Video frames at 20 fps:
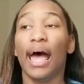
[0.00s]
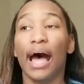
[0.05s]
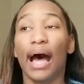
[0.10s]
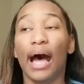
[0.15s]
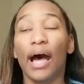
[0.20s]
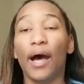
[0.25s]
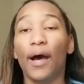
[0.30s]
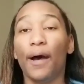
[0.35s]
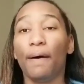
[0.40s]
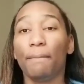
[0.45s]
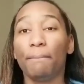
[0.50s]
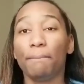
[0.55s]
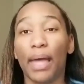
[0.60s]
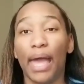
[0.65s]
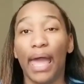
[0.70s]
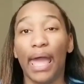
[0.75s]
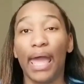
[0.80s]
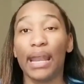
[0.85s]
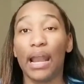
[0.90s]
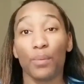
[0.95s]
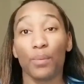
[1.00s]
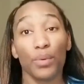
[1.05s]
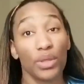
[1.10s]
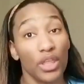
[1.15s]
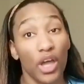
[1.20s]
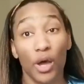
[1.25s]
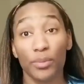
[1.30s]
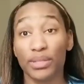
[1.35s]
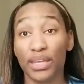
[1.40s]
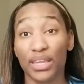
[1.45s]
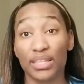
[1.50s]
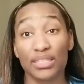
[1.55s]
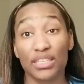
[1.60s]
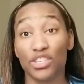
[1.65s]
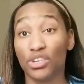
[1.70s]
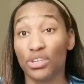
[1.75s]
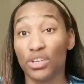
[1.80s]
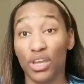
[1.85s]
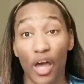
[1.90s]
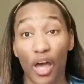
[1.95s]
Um, and I really hope they
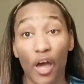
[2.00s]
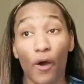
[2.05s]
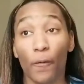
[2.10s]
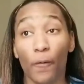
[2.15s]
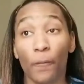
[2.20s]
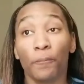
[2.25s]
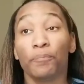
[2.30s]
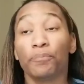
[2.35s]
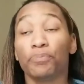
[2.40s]
continue to go.